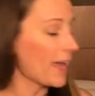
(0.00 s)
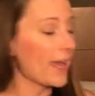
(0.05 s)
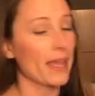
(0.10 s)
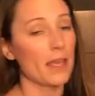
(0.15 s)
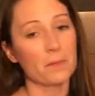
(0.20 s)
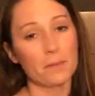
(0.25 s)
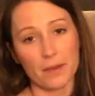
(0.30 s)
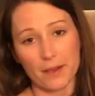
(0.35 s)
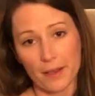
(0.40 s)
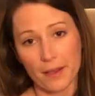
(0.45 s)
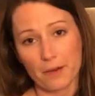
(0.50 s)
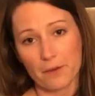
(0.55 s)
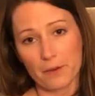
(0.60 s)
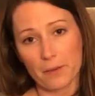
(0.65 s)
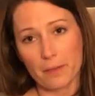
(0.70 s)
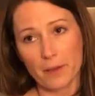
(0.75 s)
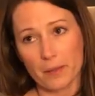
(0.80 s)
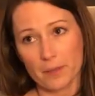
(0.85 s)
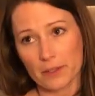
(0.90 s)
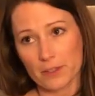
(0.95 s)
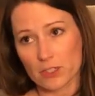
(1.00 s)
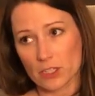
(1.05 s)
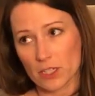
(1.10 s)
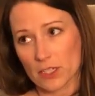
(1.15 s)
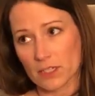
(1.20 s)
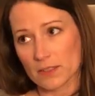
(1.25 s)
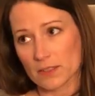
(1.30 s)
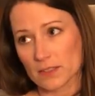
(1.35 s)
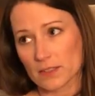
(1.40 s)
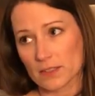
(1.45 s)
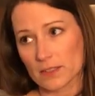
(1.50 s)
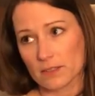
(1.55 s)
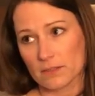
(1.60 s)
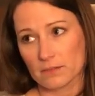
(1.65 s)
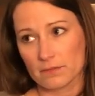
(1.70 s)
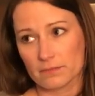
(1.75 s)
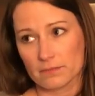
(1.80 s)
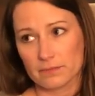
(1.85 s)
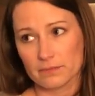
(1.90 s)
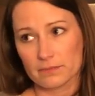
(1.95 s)
And Banana Republic jeans.
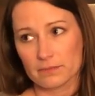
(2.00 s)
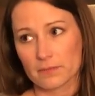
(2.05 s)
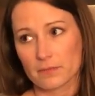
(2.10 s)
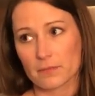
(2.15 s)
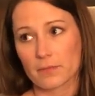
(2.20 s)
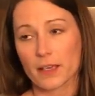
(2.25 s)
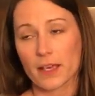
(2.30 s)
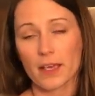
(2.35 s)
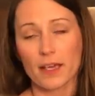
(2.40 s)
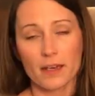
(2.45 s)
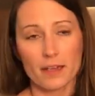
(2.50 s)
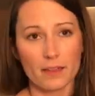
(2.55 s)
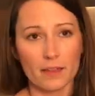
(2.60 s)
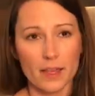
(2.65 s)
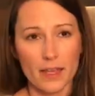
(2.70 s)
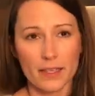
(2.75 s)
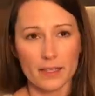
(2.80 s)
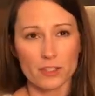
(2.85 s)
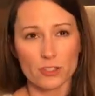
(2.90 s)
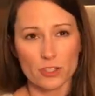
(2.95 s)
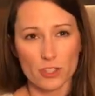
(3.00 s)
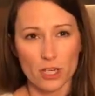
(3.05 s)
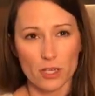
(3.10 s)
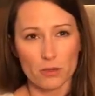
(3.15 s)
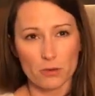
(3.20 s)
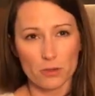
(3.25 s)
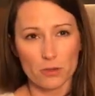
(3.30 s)
Kind of liking J.